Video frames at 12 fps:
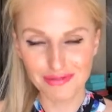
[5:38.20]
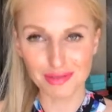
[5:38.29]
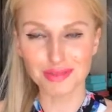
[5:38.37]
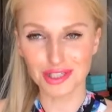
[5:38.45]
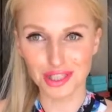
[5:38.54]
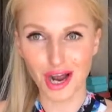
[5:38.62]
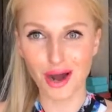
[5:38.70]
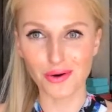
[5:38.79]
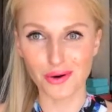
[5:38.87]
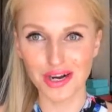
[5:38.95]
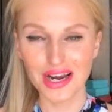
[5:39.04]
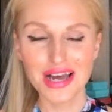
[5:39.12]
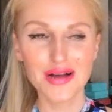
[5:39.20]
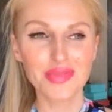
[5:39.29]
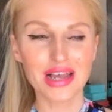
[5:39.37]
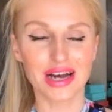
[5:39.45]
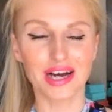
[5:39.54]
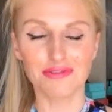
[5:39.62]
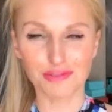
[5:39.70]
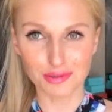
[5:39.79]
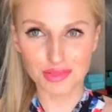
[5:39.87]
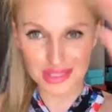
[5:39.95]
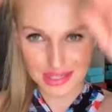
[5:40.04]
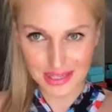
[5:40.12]
from the shower, uh,
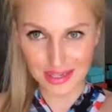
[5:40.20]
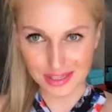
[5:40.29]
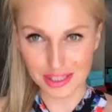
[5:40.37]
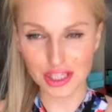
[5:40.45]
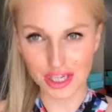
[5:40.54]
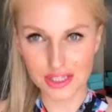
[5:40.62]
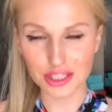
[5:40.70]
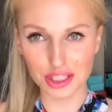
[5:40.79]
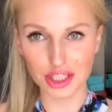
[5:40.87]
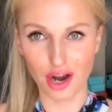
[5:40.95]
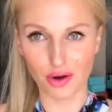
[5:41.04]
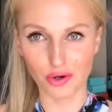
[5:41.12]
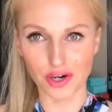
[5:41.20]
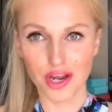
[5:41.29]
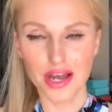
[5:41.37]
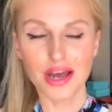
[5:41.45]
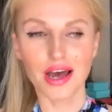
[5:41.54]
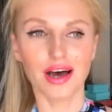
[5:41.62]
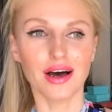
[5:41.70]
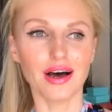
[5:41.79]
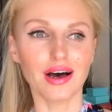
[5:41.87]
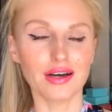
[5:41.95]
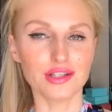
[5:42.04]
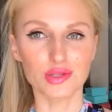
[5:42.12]
from this uh, tenor shower.
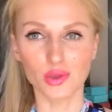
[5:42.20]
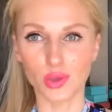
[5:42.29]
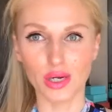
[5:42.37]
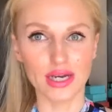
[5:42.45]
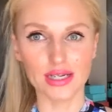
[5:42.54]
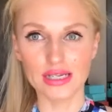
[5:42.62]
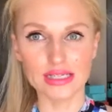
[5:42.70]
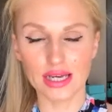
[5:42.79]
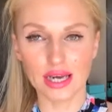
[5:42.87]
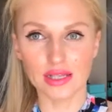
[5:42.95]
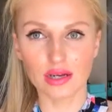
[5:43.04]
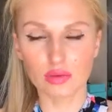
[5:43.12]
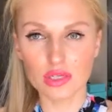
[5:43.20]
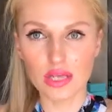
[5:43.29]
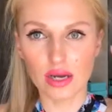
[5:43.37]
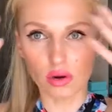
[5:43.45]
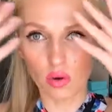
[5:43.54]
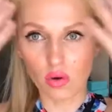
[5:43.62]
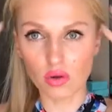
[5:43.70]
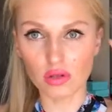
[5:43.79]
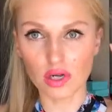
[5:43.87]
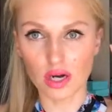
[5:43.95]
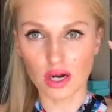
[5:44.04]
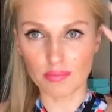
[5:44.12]
Uh, so uh, in the end, I was like
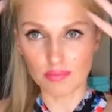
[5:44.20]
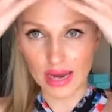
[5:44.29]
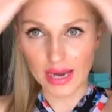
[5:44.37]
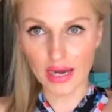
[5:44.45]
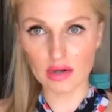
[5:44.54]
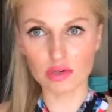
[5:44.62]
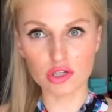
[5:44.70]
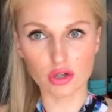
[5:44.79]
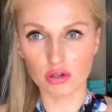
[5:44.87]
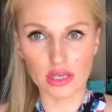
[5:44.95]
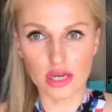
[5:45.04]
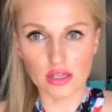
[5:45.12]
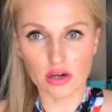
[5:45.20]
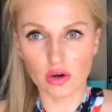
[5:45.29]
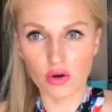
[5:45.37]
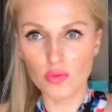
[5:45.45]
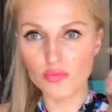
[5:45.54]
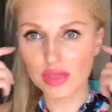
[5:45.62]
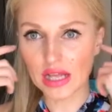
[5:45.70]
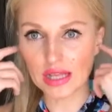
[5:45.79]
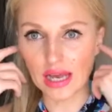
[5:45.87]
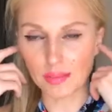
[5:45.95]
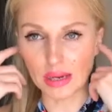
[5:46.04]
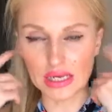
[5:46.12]
all, uh, my hair was all yellow,
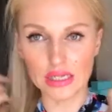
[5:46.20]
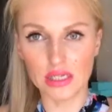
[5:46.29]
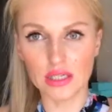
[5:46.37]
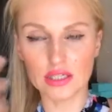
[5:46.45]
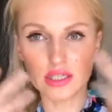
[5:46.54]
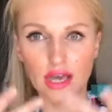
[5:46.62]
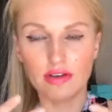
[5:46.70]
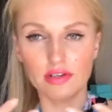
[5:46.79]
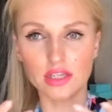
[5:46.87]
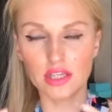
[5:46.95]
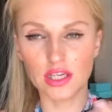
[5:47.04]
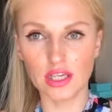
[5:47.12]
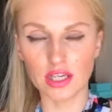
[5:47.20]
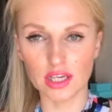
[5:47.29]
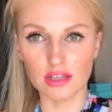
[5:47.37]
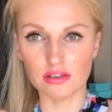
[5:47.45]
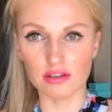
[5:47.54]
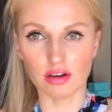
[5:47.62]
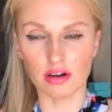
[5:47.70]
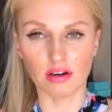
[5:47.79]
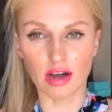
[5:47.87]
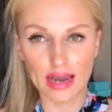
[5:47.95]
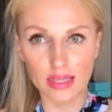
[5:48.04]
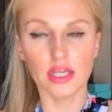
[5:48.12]
like my ears, everything, and
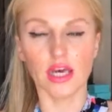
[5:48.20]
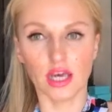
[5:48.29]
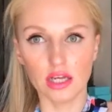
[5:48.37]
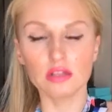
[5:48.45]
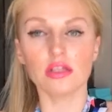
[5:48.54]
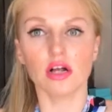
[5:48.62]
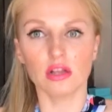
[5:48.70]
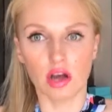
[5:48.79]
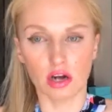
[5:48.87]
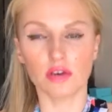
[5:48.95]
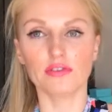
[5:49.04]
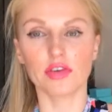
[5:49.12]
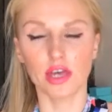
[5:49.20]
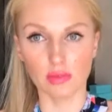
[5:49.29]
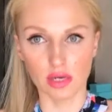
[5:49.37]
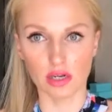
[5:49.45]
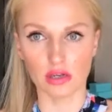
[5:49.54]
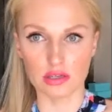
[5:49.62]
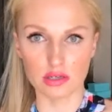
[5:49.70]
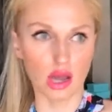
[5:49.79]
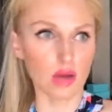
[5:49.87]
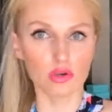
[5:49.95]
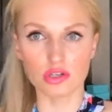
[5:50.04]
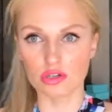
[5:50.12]
uh, I inhaled a lot of chemicals.
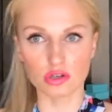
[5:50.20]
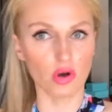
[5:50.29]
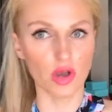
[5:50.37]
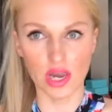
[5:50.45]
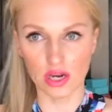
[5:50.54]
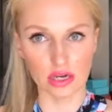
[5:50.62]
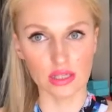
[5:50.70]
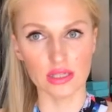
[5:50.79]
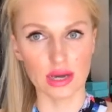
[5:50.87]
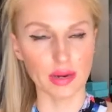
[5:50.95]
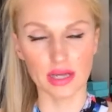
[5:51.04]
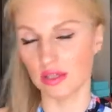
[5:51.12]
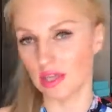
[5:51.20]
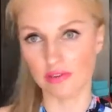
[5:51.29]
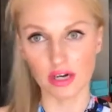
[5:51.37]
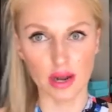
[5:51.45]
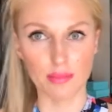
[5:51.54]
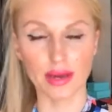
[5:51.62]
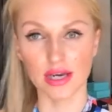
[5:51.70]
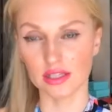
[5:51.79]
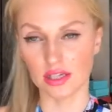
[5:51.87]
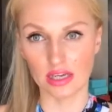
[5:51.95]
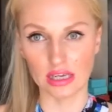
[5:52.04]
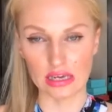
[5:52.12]
I was so angry at them. I never come back
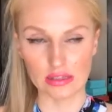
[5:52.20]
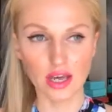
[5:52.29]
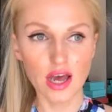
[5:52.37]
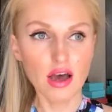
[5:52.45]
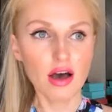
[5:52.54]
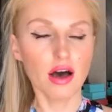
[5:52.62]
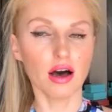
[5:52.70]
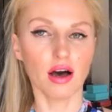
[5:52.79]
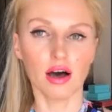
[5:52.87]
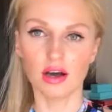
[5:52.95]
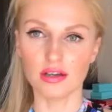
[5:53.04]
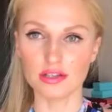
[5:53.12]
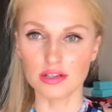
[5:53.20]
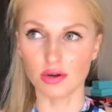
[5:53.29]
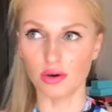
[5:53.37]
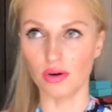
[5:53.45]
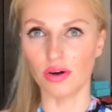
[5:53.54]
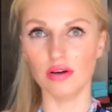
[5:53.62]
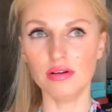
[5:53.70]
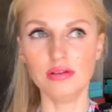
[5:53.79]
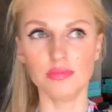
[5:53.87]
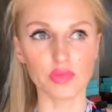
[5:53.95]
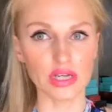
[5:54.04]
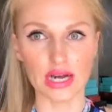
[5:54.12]
there again. Uh, so
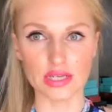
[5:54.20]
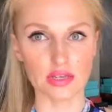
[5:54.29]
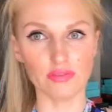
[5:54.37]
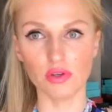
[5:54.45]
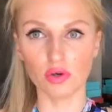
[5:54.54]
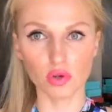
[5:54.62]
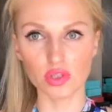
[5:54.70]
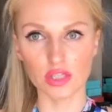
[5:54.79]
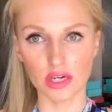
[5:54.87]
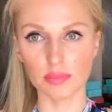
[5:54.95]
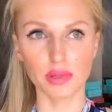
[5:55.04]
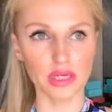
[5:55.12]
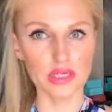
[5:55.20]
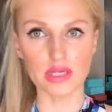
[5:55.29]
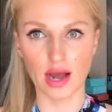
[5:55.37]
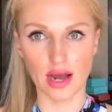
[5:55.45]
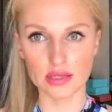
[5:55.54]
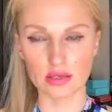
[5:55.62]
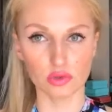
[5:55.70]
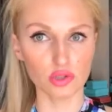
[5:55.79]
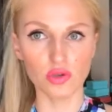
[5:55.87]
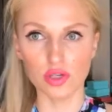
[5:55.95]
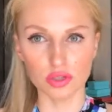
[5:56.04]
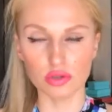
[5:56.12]
guys, if you go there, please ask what
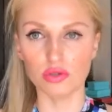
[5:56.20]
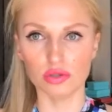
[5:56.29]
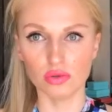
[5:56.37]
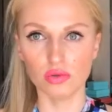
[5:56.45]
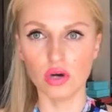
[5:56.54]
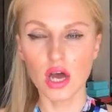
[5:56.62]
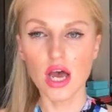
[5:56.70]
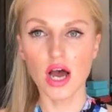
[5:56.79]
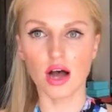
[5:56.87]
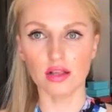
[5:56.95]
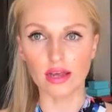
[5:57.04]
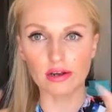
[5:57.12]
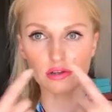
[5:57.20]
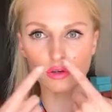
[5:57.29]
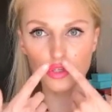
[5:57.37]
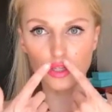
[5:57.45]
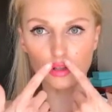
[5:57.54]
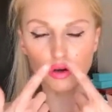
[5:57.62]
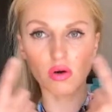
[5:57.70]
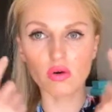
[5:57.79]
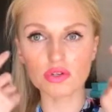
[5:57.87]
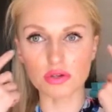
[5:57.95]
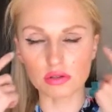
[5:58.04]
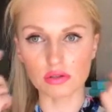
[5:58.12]
you need to do, uh, like close the
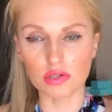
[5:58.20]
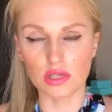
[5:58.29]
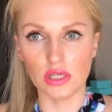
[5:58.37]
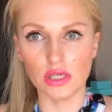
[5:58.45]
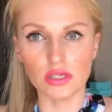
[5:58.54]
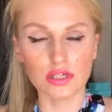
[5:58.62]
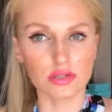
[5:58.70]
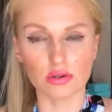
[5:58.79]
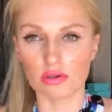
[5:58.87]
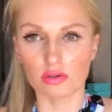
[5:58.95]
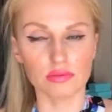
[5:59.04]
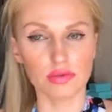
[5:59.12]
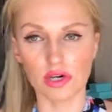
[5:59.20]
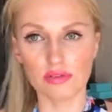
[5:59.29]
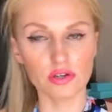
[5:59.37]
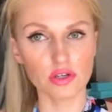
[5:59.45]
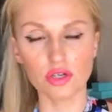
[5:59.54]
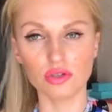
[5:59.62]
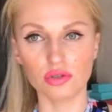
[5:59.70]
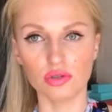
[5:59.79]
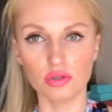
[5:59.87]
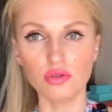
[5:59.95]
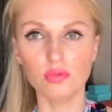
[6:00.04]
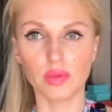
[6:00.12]
nose or close the ears or whatever you need to
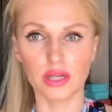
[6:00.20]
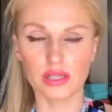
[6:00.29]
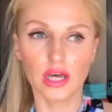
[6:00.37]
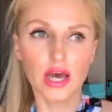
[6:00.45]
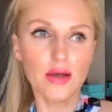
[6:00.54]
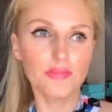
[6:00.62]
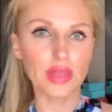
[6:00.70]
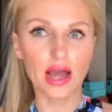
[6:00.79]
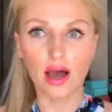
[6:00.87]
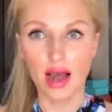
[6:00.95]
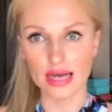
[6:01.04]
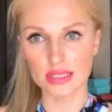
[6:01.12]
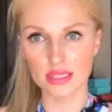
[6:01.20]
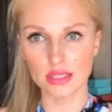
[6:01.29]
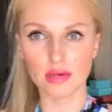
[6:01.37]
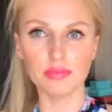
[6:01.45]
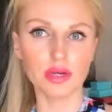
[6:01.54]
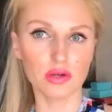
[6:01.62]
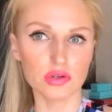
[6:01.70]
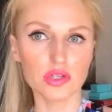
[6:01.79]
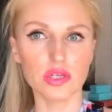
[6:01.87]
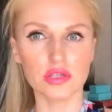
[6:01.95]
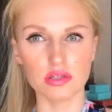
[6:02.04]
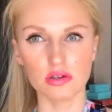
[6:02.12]
do, but uh, ask them because
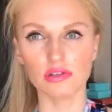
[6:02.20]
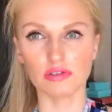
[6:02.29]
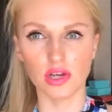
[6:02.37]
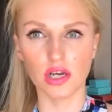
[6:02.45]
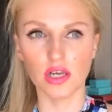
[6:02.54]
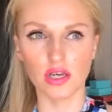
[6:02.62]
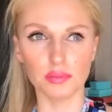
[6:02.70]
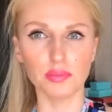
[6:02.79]
it's not really